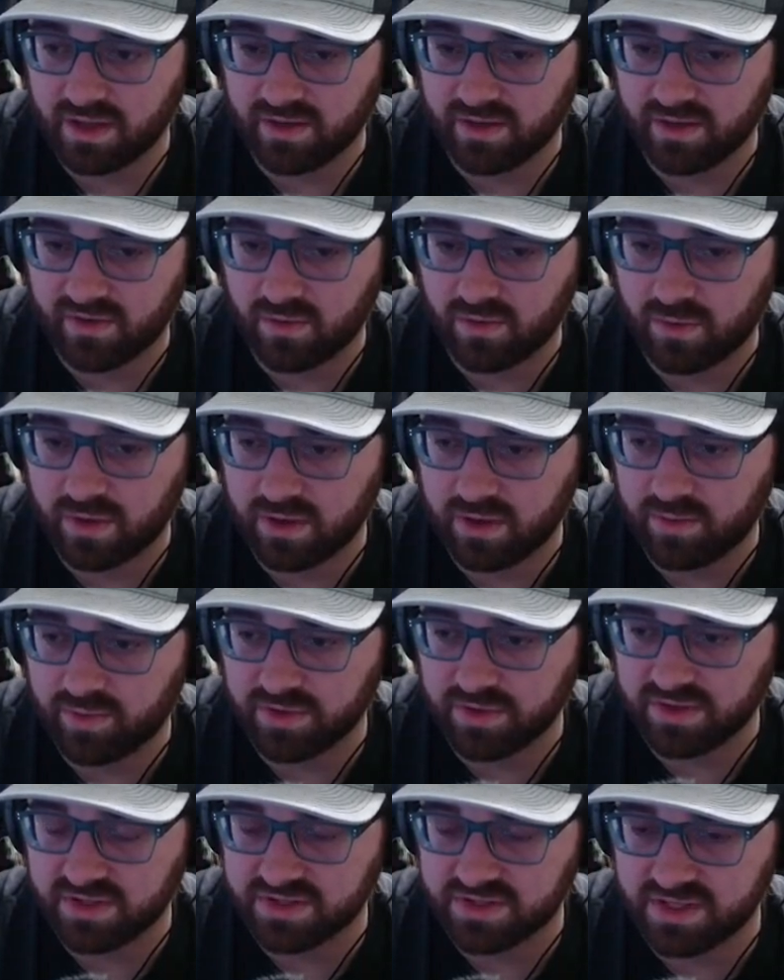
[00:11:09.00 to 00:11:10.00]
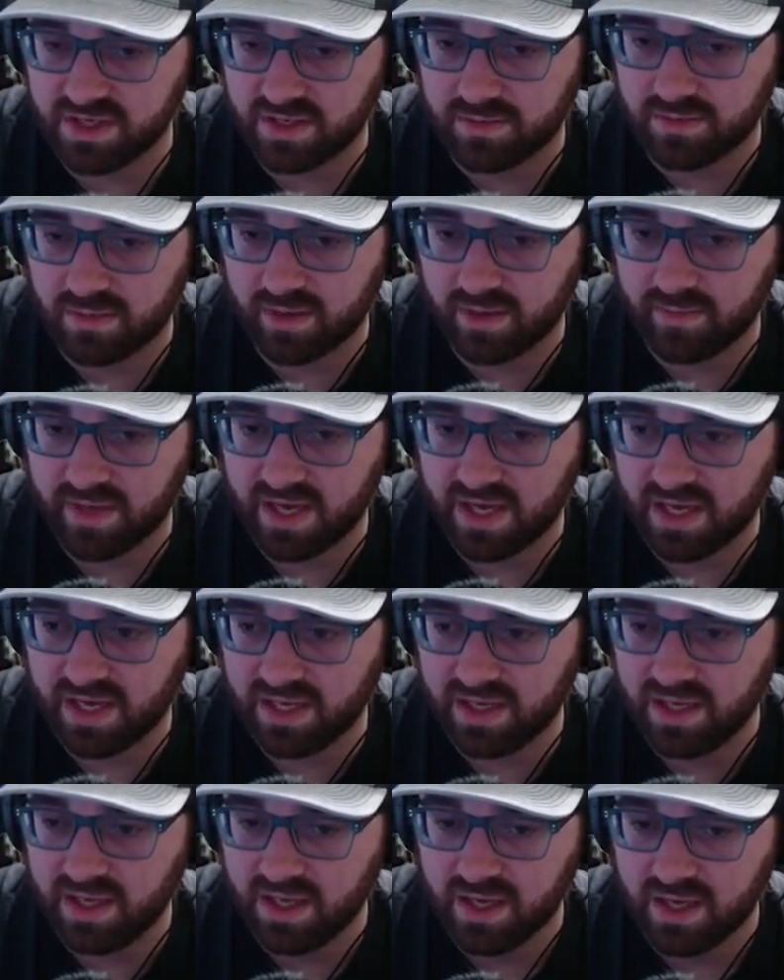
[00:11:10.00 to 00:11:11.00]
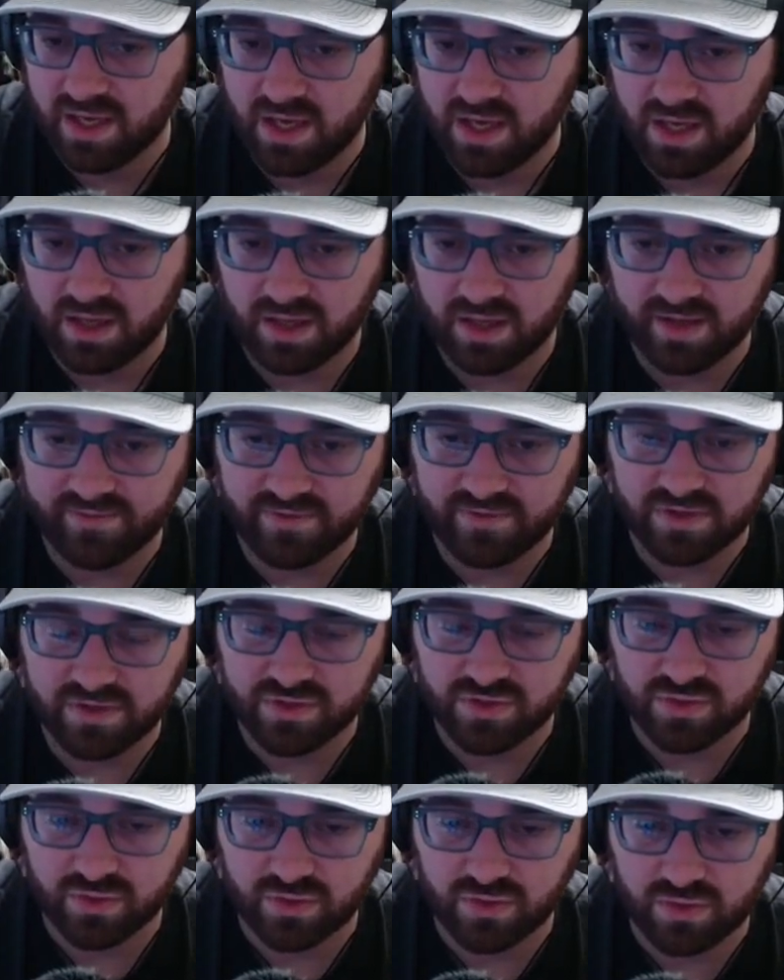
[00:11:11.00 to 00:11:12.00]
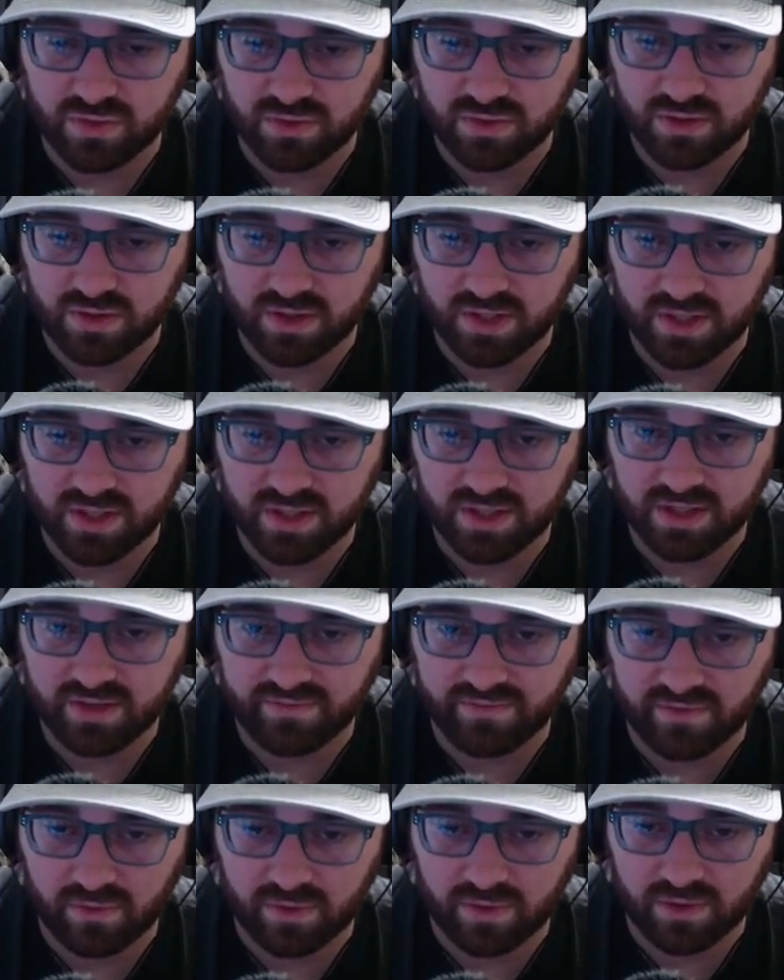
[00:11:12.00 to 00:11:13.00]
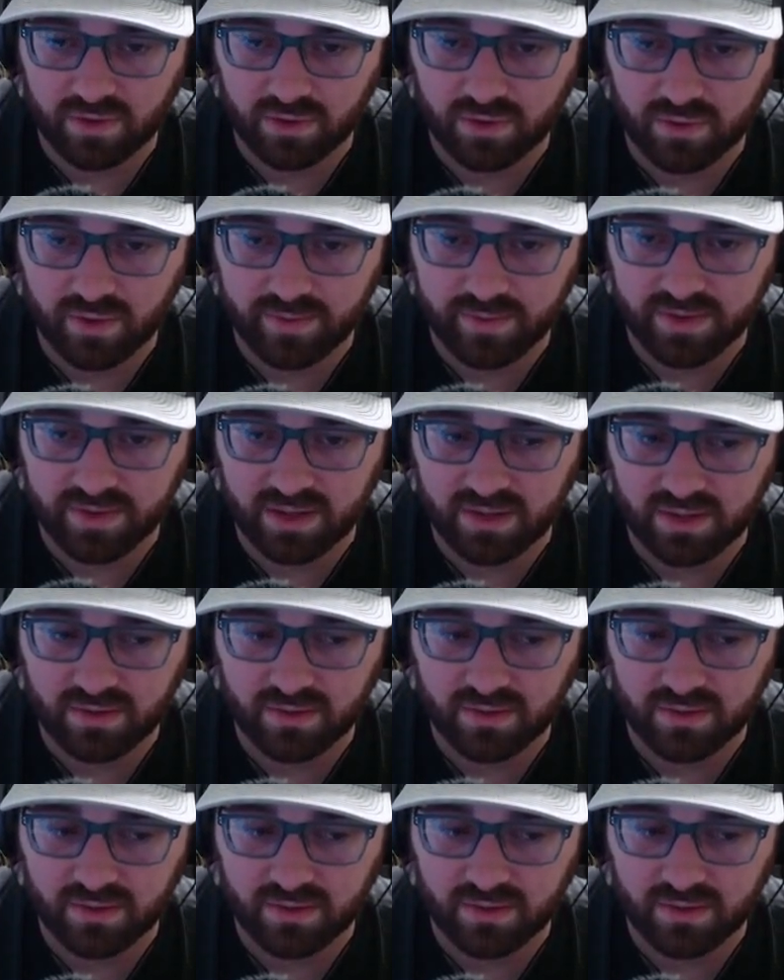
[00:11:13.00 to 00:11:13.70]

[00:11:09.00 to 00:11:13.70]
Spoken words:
If I wanted to put this gun in my bag, left control, click. If I want to equip it,